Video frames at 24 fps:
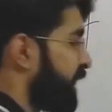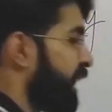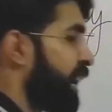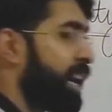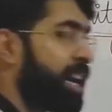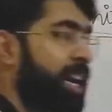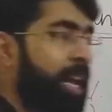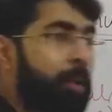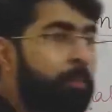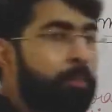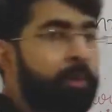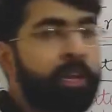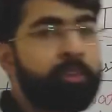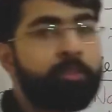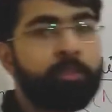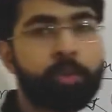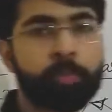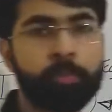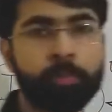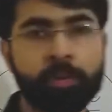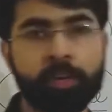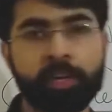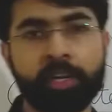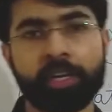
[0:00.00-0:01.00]
the adaptive
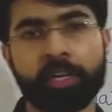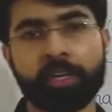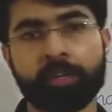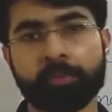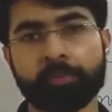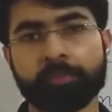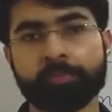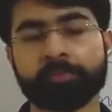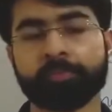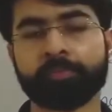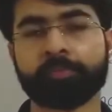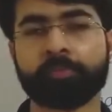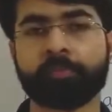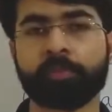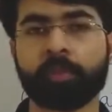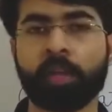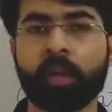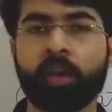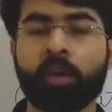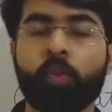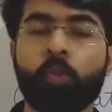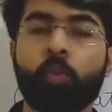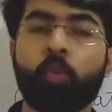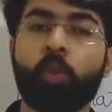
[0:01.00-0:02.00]
immunity.
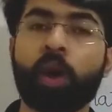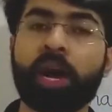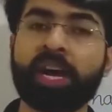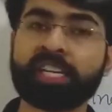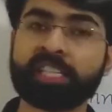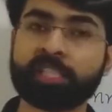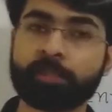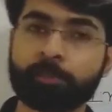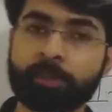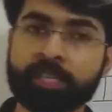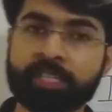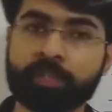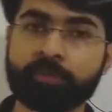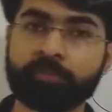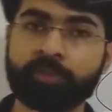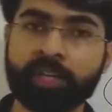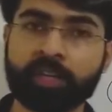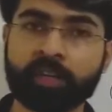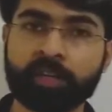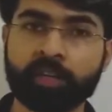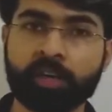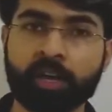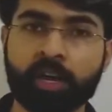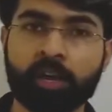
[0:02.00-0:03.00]
Why
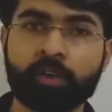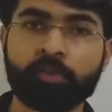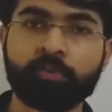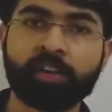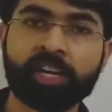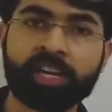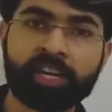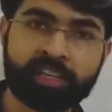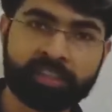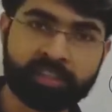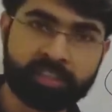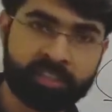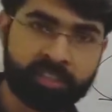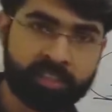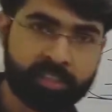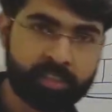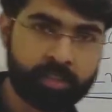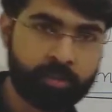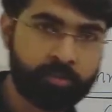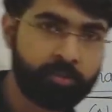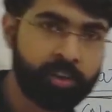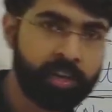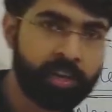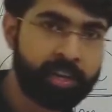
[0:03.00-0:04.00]
specific? We'll
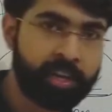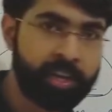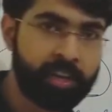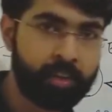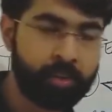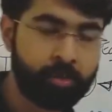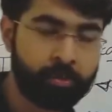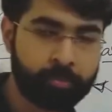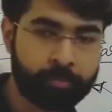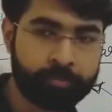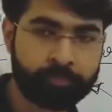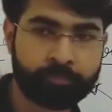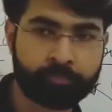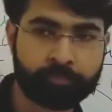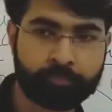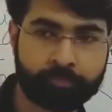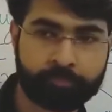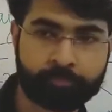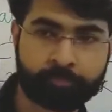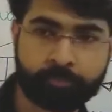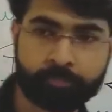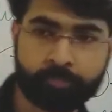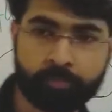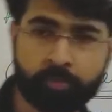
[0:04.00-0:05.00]
discuss, we'll tell you.
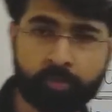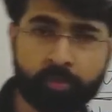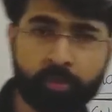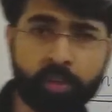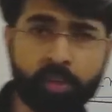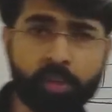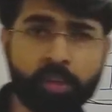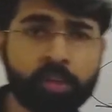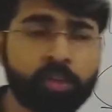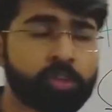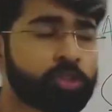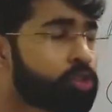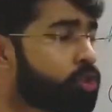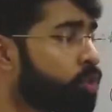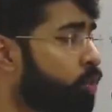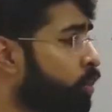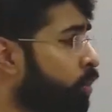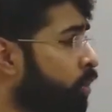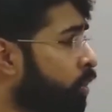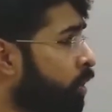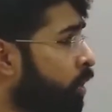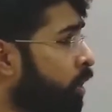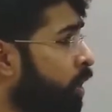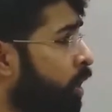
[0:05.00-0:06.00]

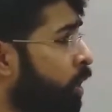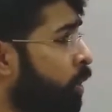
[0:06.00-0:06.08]
So